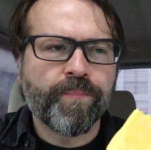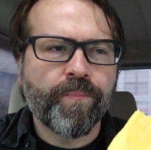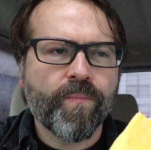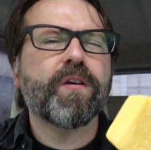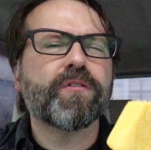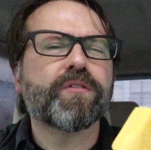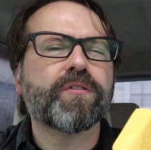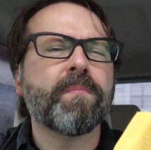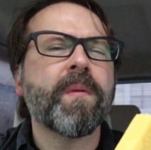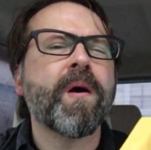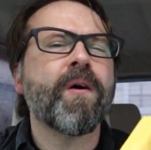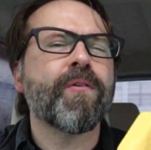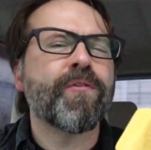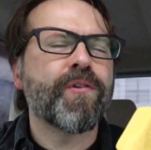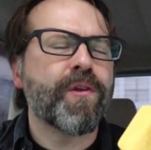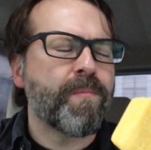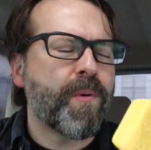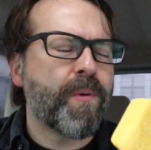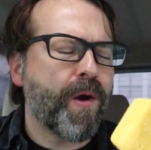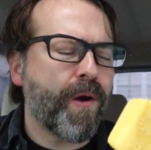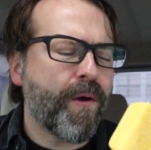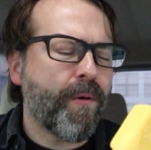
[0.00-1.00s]
It's
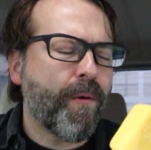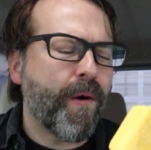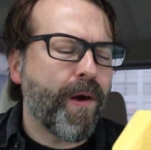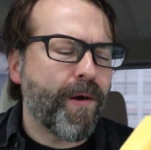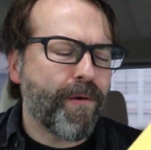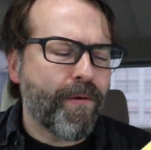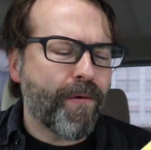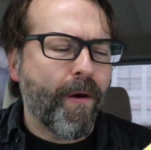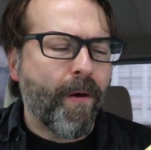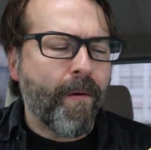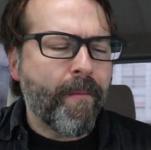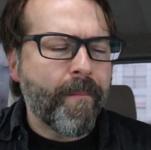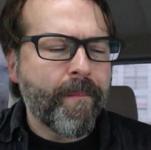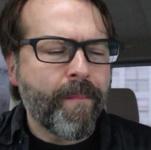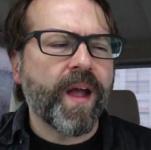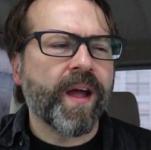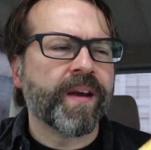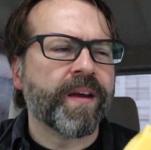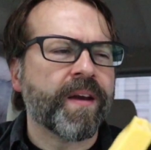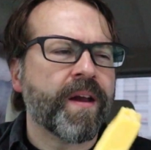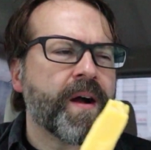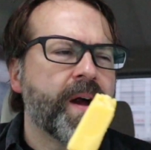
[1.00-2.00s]
melting pretty quick though.
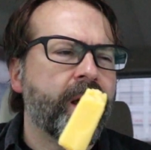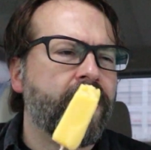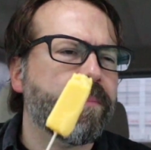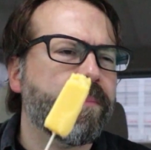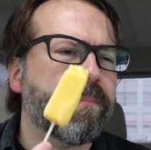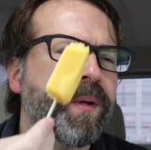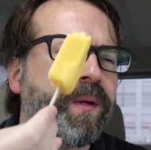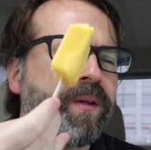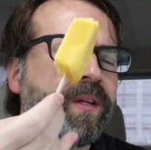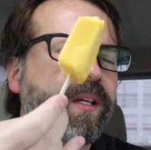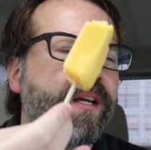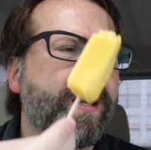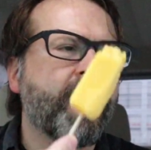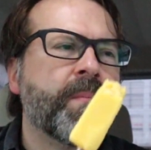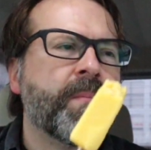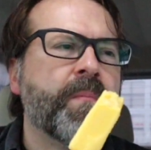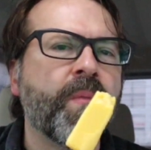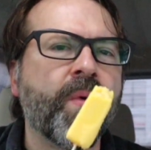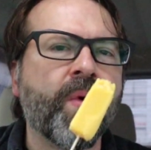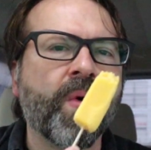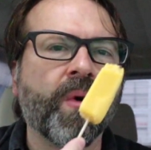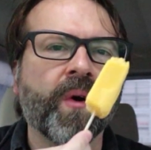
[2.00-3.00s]
And I'm building up
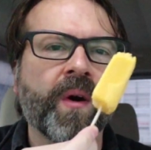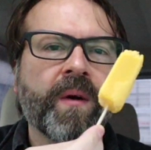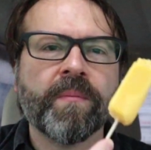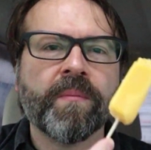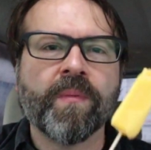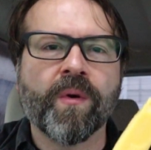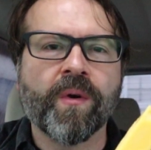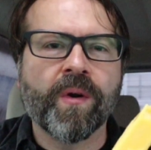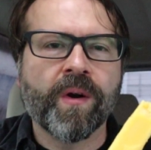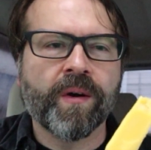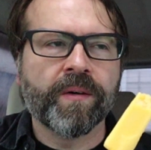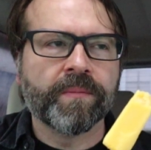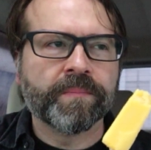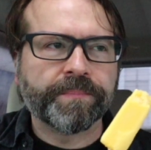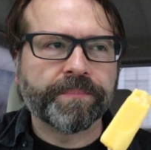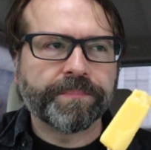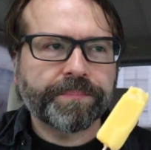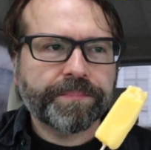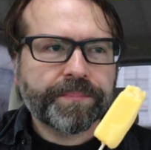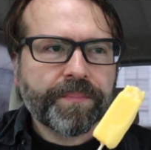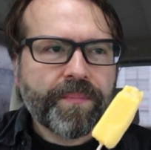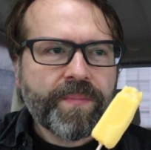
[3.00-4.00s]
more and more
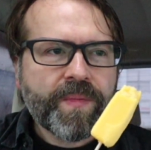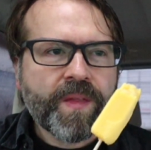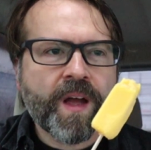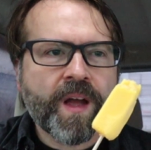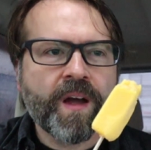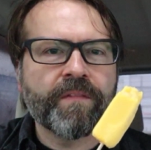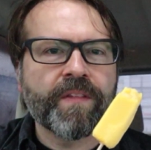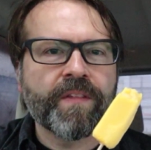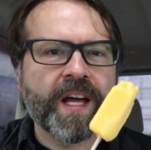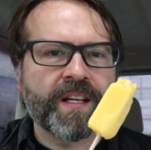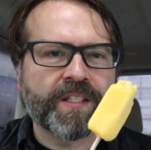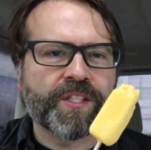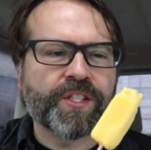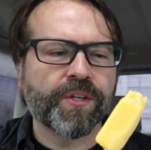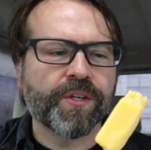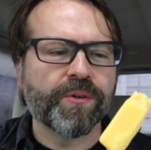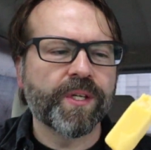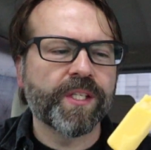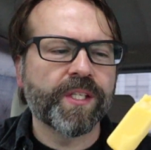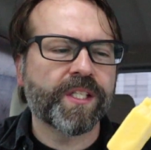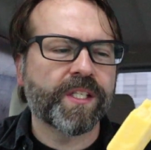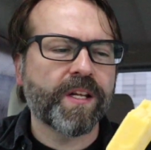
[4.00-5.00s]
of that
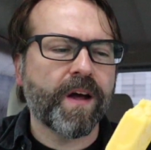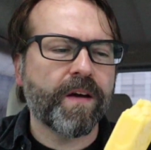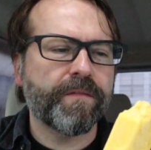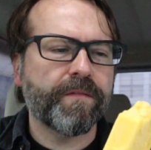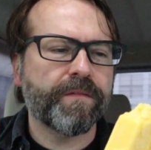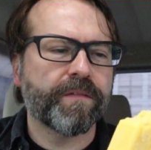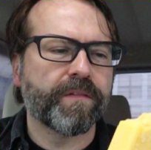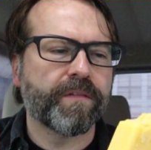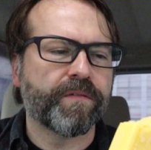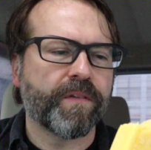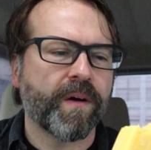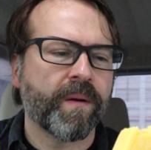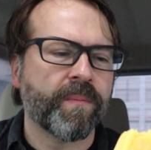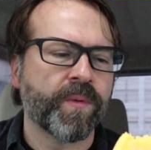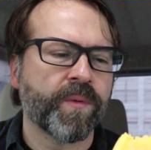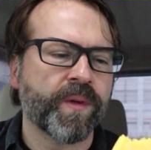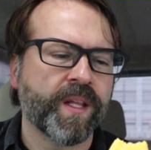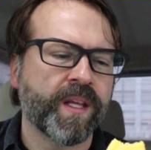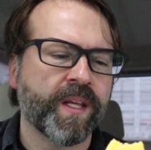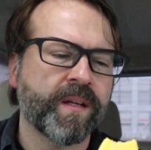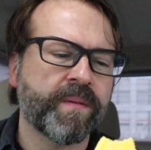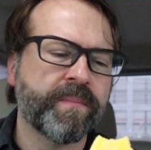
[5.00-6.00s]
chewy stuff from
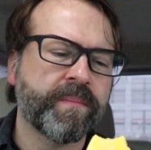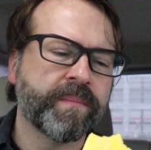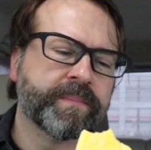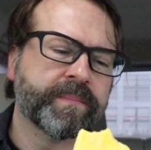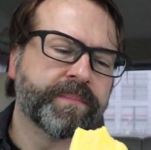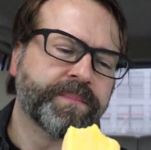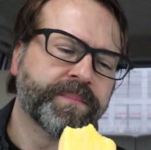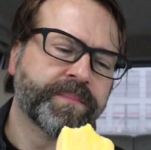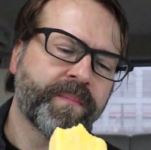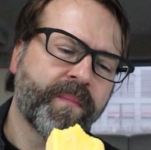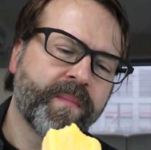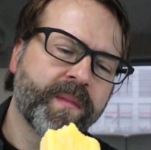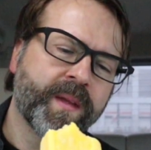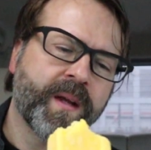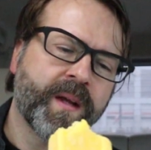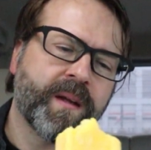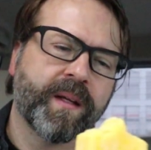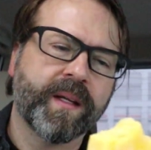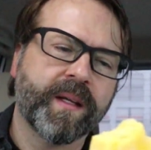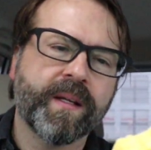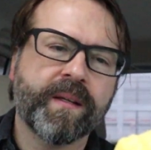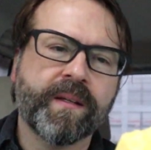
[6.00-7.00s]
within.
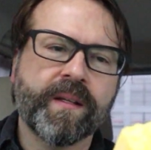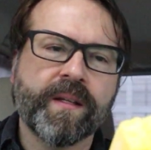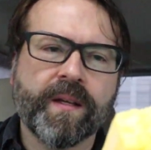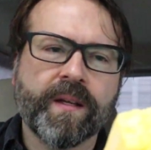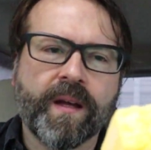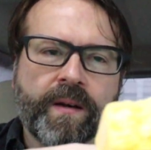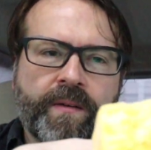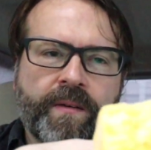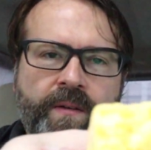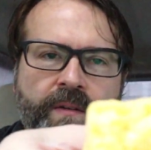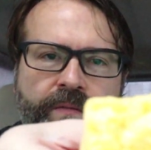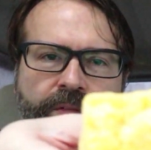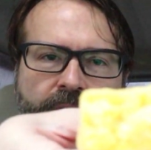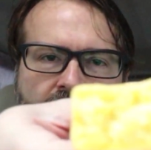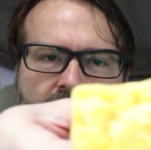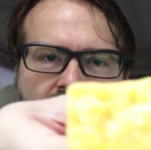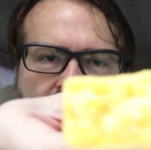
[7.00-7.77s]
I don't know if you